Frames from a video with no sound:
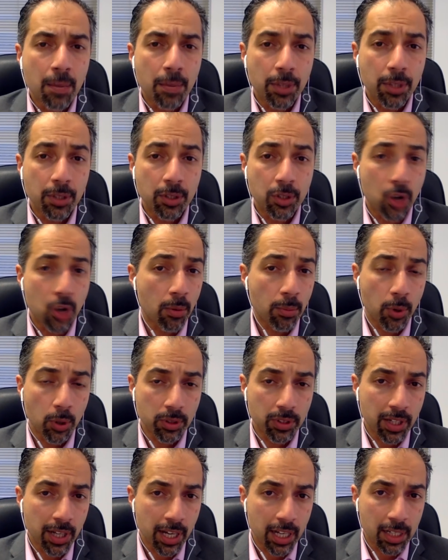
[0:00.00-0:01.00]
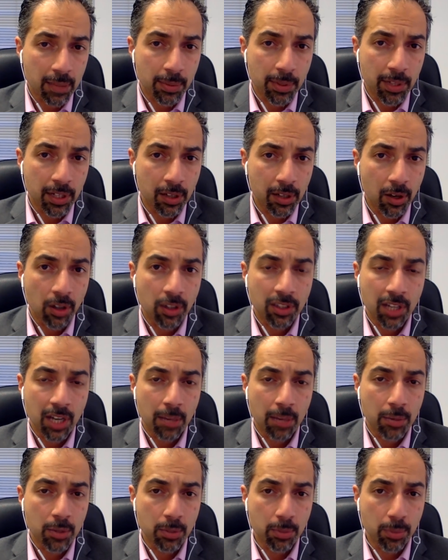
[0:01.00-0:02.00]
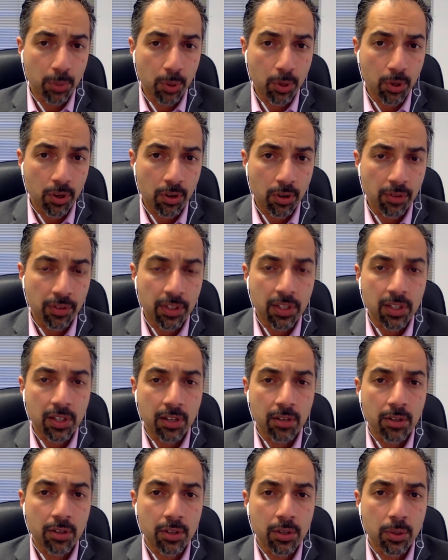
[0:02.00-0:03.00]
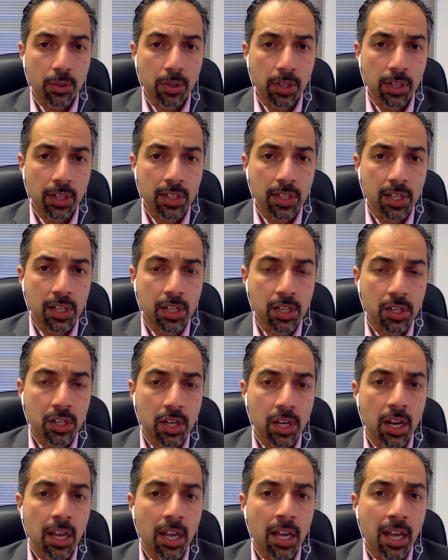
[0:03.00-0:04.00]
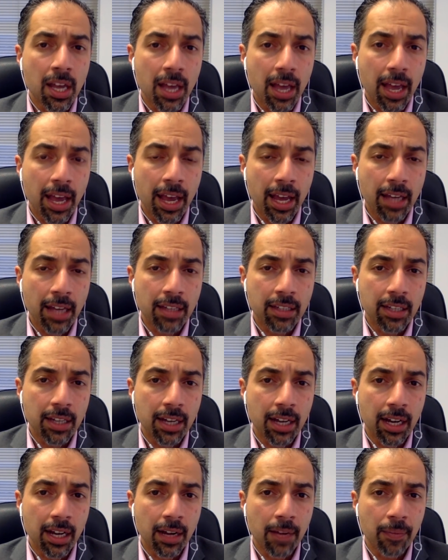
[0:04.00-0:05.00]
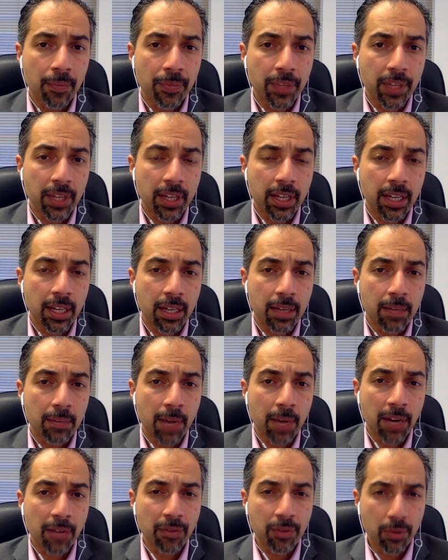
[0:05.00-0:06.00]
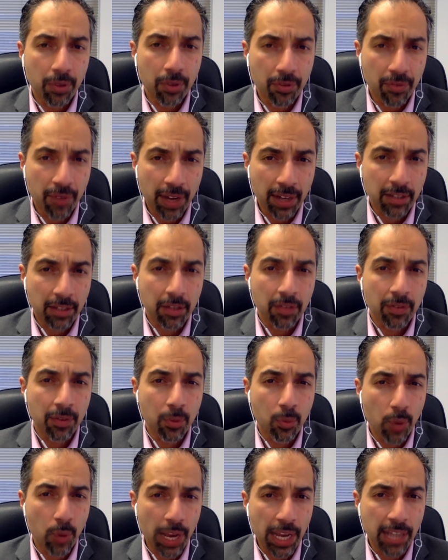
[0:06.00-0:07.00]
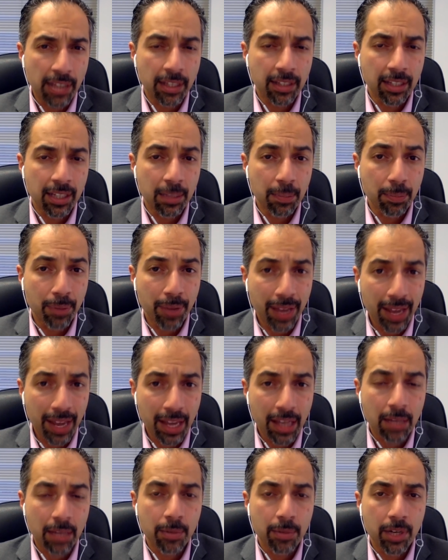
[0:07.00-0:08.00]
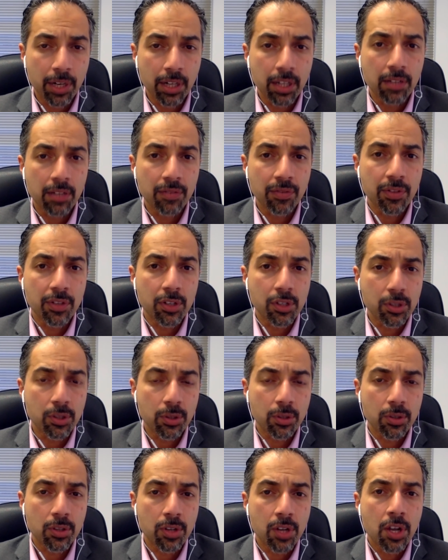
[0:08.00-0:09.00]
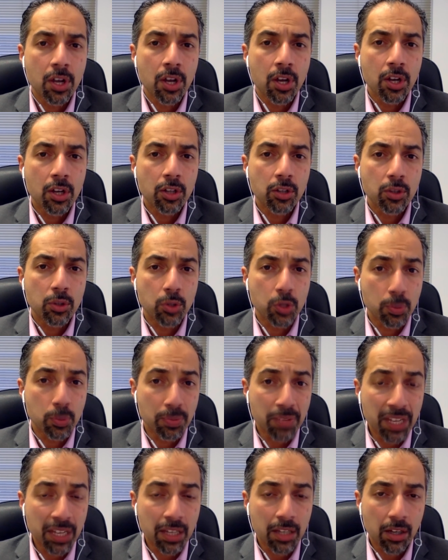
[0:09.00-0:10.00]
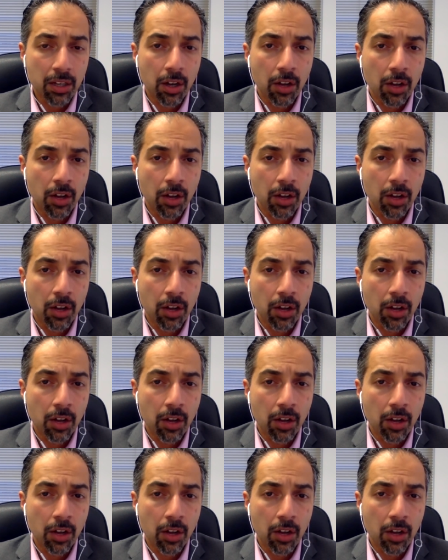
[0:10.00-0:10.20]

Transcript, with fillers: But John Bolton has been a longtime supporter of this terrorist organization, and um, mindful of the fact of the way that they pay American officials to speak